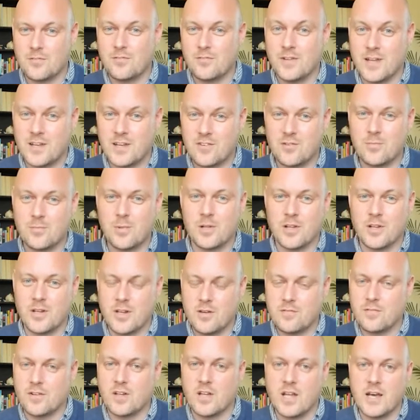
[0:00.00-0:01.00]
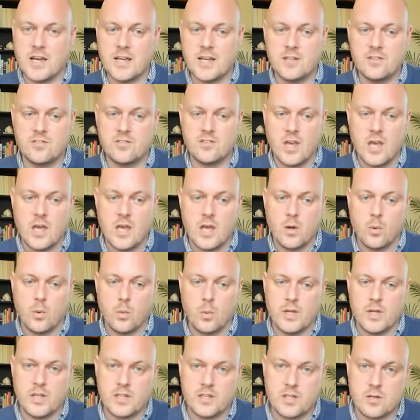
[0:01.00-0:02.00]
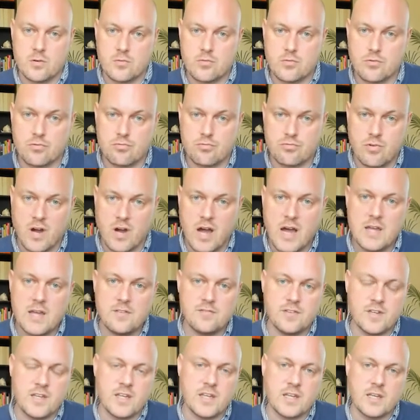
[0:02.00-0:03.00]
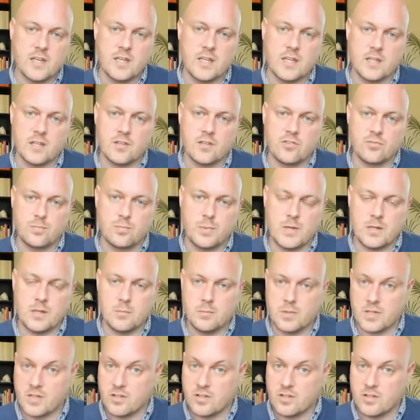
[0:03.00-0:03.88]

flexible enough, aligned with driving the speed,